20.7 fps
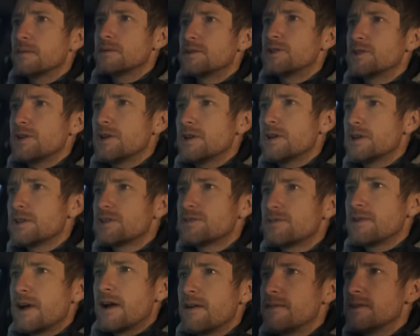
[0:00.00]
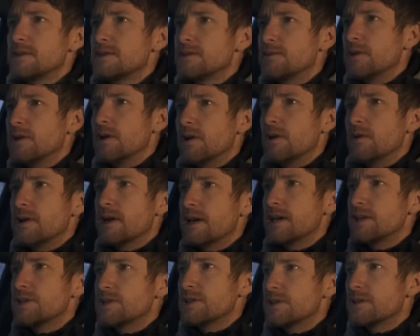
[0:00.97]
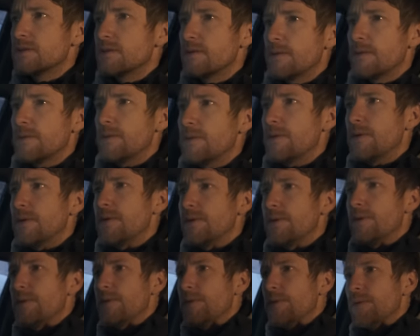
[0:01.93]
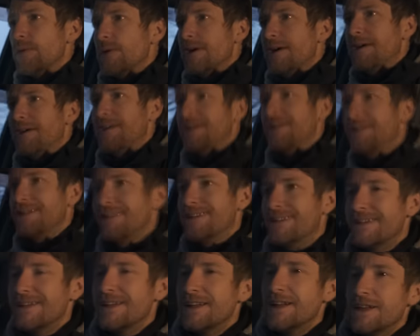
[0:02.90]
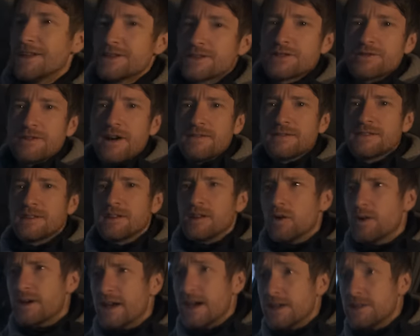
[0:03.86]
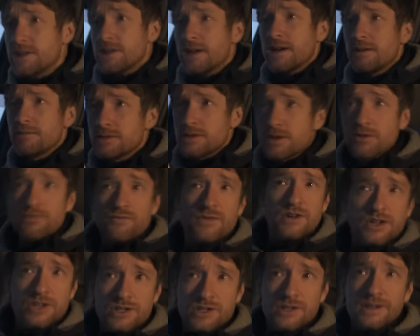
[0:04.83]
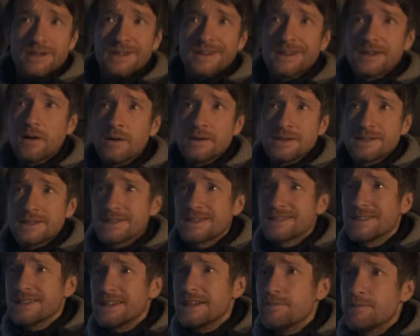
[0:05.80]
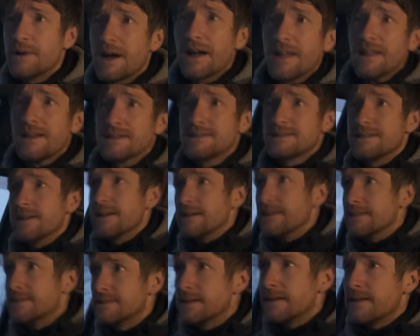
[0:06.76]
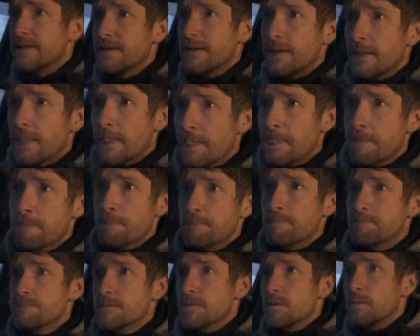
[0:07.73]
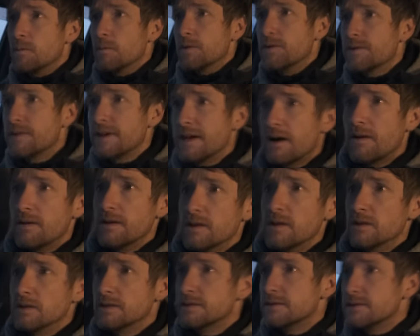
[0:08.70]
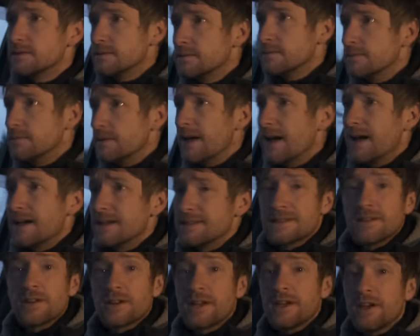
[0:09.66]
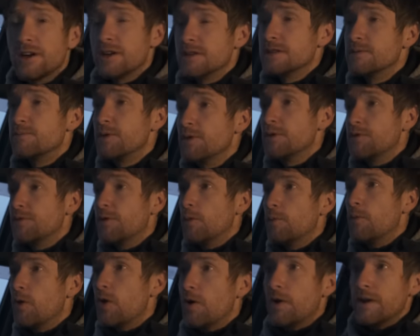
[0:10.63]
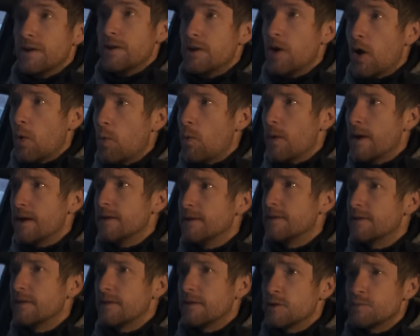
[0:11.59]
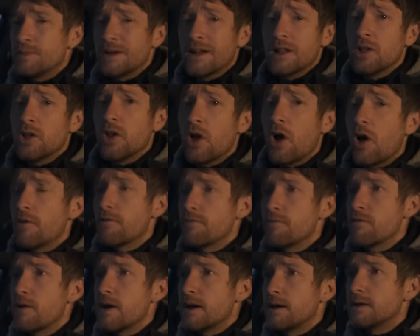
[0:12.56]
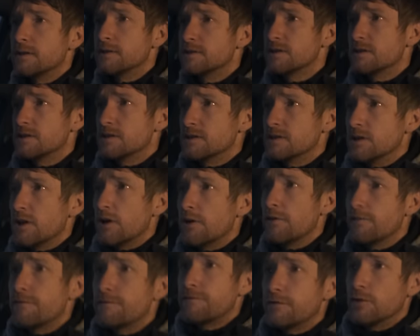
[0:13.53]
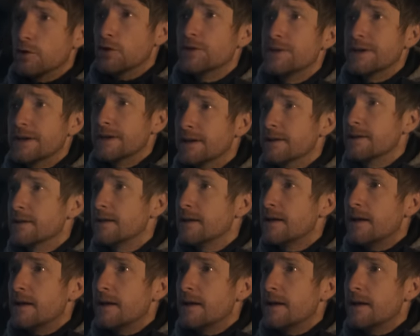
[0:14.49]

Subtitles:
just driving to a location. Whoa. Just driving to the location I was originally going to sleep at last night. And we'll see how it looks. But yeah, it's looking good. It's a beautiful morning, no wind, and there's been a lot of rain, so there's a lot of flooding,